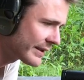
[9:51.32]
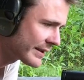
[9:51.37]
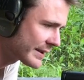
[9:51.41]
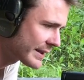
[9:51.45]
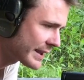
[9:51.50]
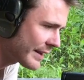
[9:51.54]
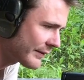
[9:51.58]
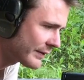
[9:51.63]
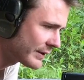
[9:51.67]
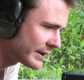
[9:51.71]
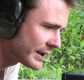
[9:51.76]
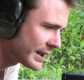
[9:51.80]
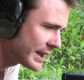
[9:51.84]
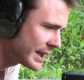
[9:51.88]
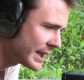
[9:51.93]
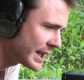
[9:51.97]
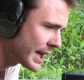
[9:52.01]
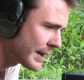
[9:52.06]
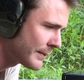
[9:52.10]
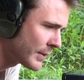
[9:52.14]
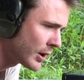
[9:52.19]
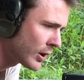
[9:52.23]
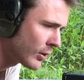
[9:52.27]
is
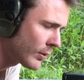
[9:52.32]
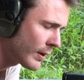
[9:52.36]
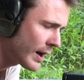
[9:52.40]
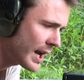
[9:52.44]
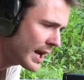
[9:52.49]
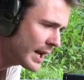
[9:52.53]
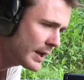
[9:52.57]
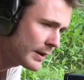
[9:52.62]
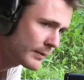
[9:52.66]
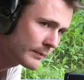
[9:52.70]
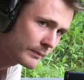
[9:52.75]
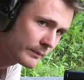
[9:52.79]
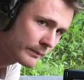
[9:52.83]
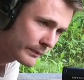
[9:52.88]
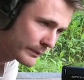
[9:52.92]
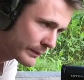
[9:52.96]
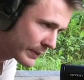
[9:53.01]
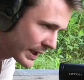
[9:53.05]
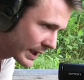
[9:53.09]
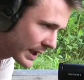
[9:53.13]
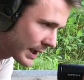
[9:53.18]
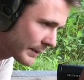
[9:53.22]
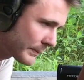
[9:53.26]
17 MOA.
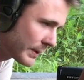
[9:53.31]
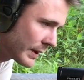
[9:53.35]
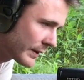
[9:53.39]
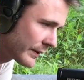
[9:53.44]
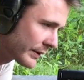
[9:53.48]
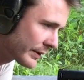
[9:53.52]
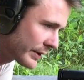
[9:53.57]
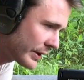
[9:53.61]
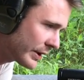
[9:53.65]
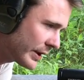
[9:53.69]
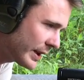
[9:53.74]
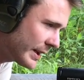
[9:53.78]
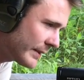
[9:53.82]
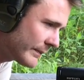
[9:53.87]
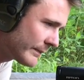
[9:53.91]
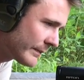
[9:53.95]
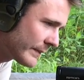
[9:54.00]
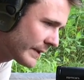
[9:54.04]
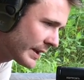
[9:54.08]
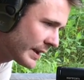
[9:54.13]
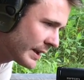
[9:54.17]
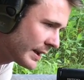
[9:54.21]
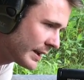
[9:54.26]
Pick up on the turret.
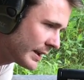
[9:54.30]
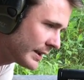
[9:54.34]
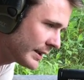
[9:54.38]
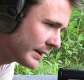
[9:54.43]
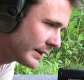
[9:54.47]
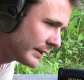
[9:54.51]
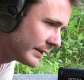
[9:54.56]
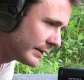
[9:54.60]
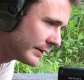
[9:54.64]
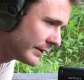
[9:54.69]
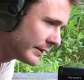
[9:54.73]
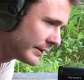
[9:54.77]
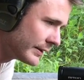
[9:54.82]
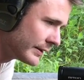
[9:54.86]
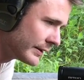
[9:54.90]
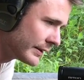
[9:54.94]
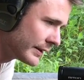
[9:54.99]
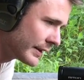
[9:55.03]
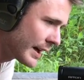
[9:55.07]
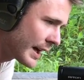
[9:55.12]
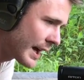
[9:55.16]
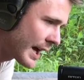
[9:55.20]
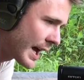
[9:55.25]

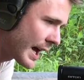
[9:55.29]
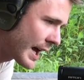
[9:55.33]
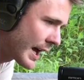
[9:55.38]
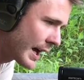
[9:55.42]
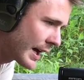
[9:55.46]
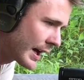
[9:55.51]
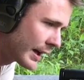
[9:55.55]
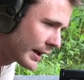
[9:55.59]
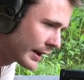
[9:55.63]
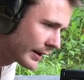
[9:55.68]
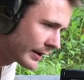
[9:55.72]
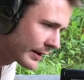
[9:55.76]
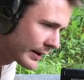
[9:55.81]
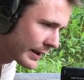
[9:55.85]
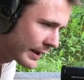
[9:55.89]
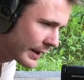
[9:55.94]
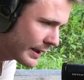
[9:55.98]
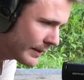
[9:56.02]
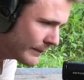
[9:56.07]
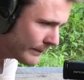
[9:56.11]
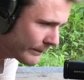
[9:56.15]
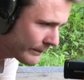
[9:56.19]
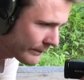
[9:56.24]
Dial it
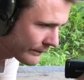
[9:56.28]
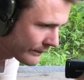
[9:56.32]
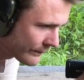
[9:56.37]
in.